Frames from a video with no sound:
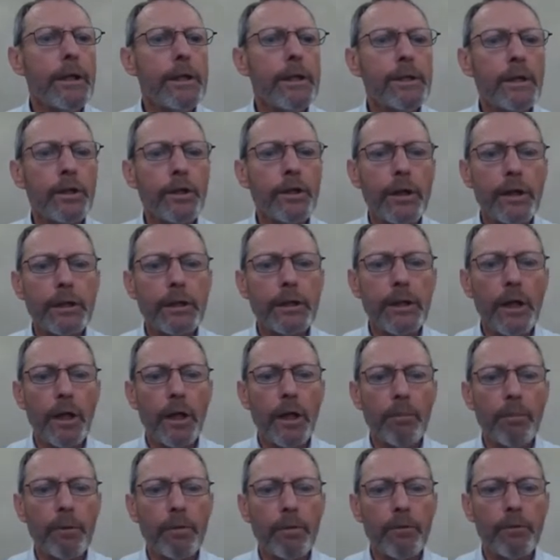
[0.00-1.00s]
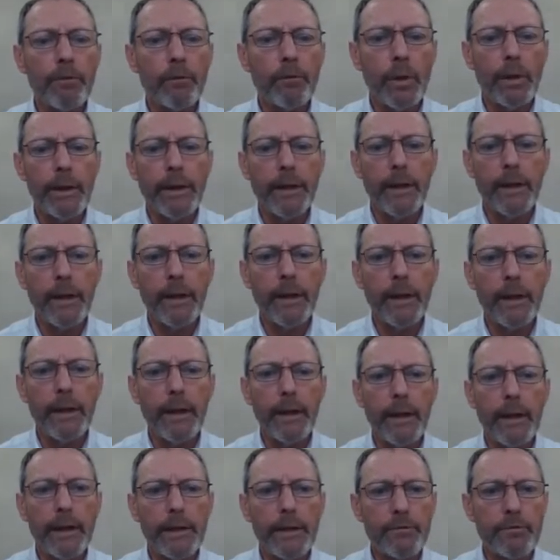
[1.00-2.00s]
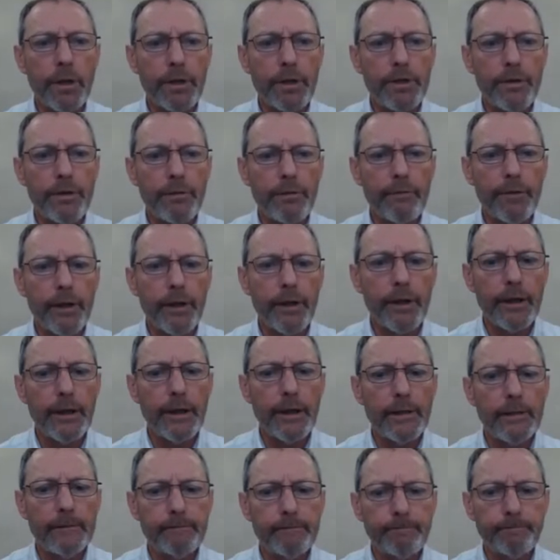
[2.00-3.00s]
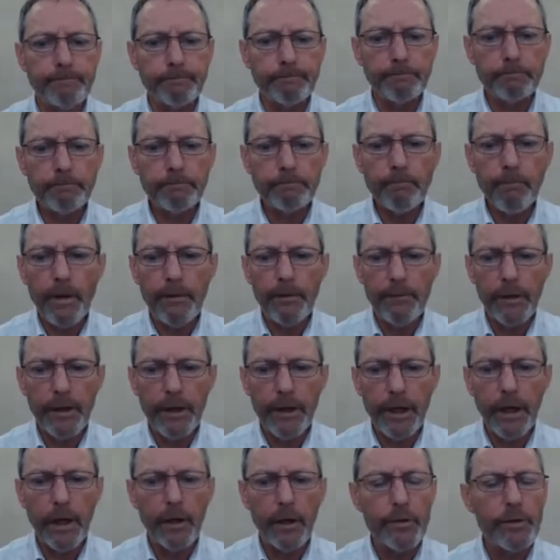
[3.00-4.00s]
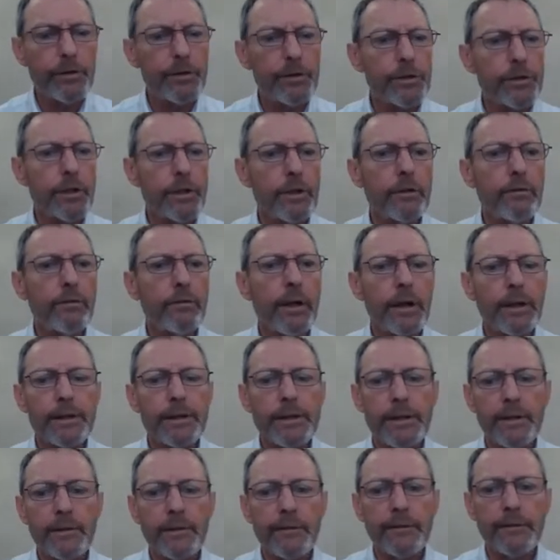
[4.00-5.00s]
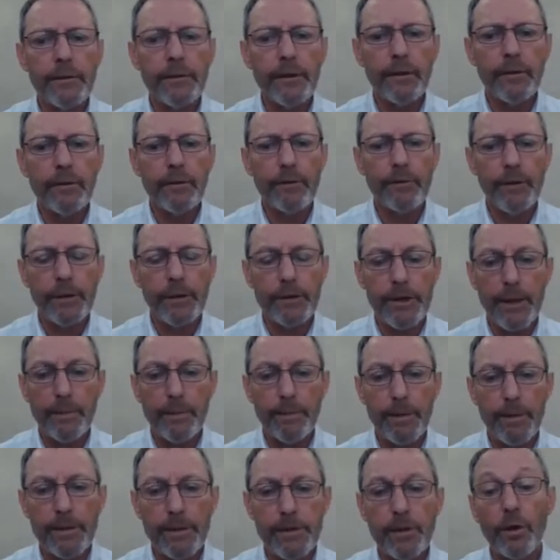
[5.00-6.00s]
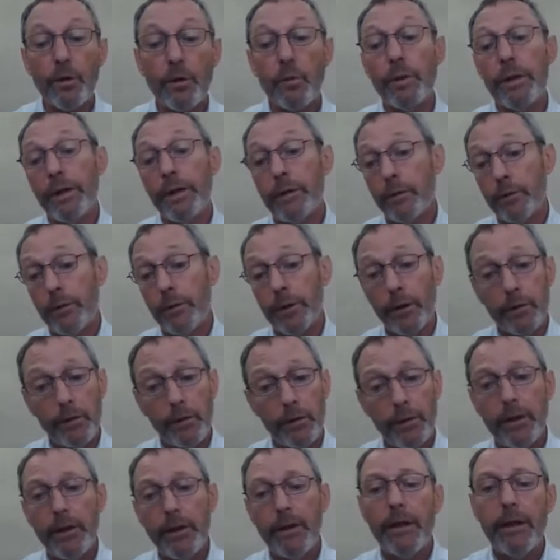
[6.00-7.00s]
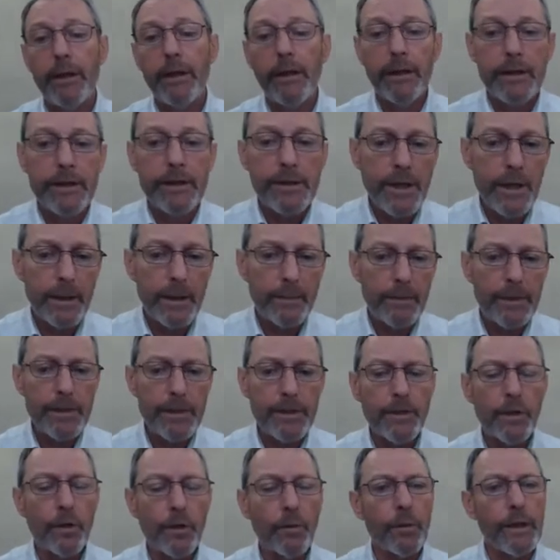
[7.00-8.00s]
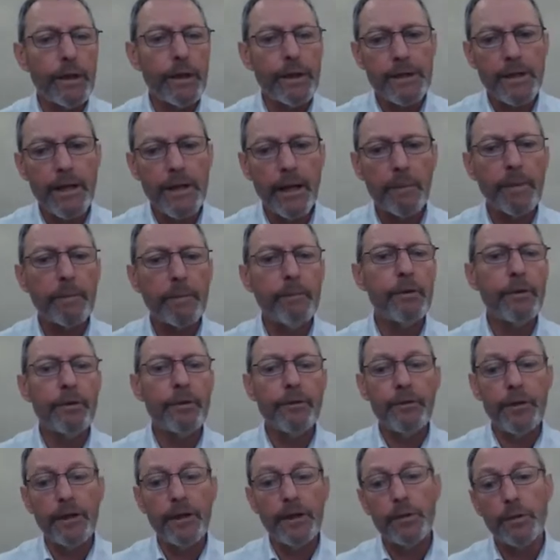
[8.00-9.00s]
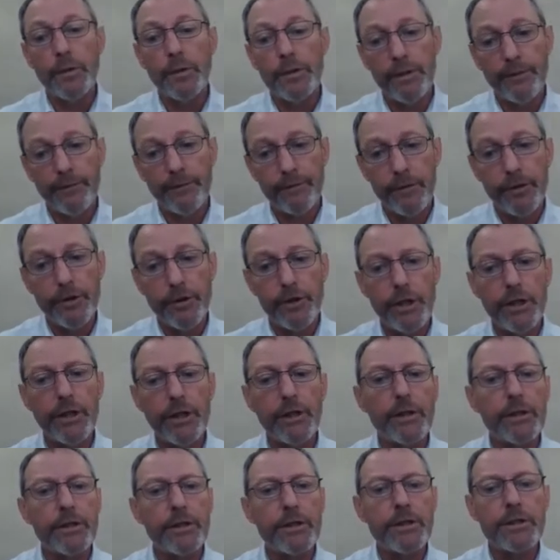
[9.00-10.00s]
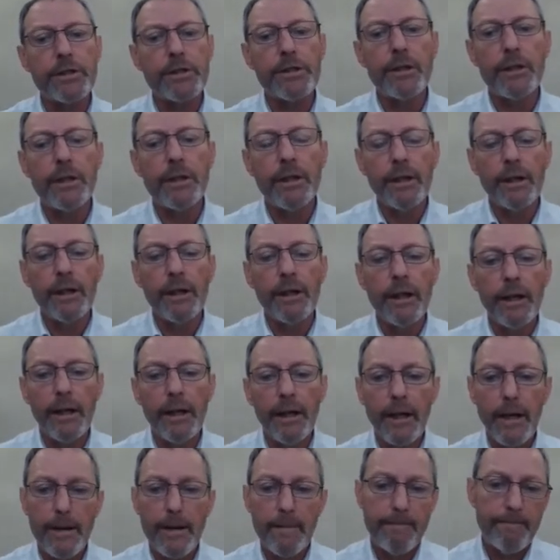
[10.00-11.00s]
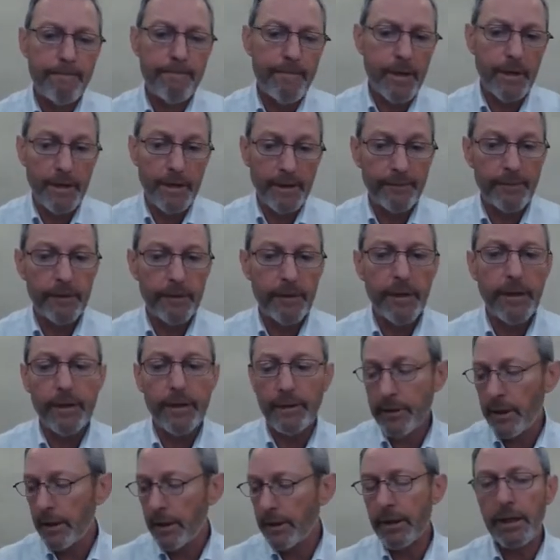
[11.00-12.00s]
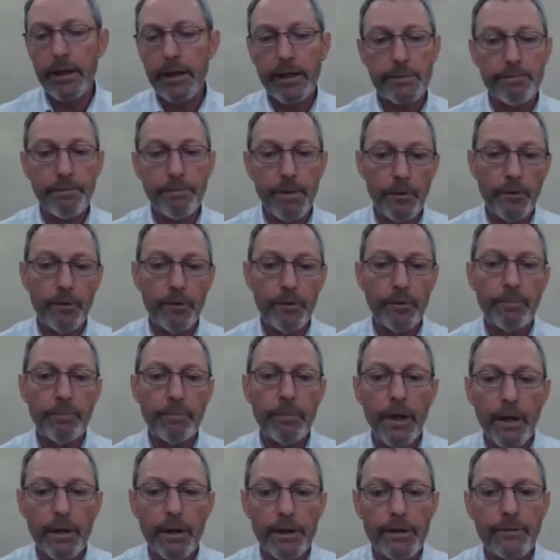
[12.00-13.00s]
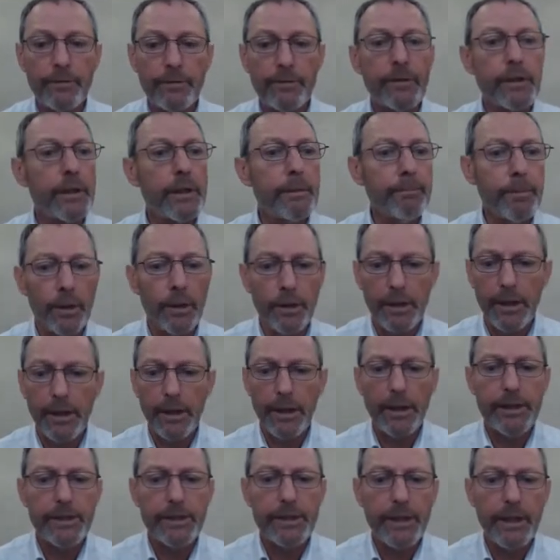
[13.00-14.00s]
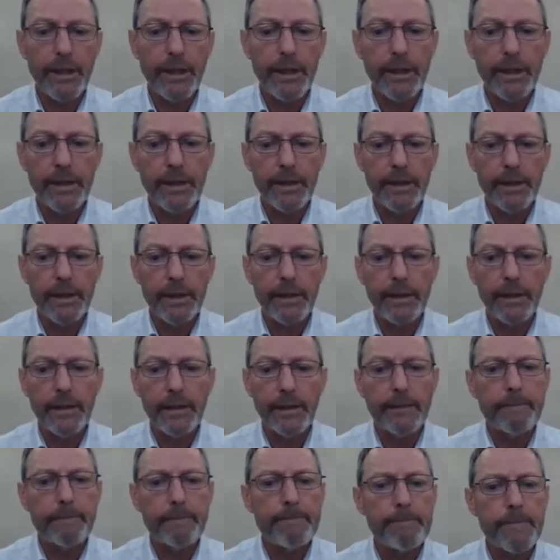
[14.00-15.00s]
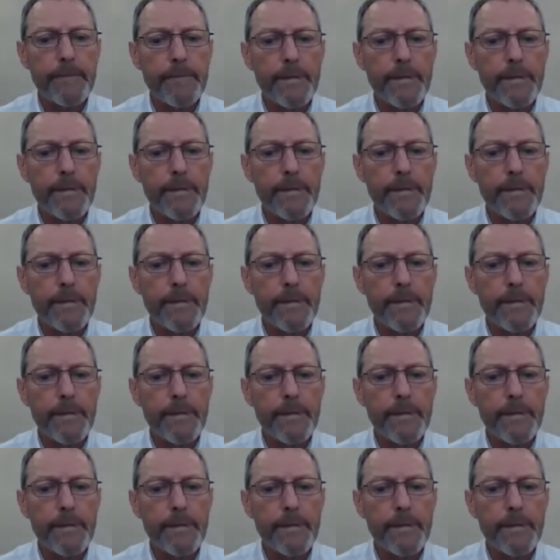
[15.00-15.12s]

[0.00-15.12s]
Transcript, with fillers: here's a good example of one uh, is Russian vine, very close uh, relative of uh, Japanese knotweed, although Japanese knotweed has now been moved into a different genus. Um, they're never, nonetheless, both part of the Polygonaceae, the, uh,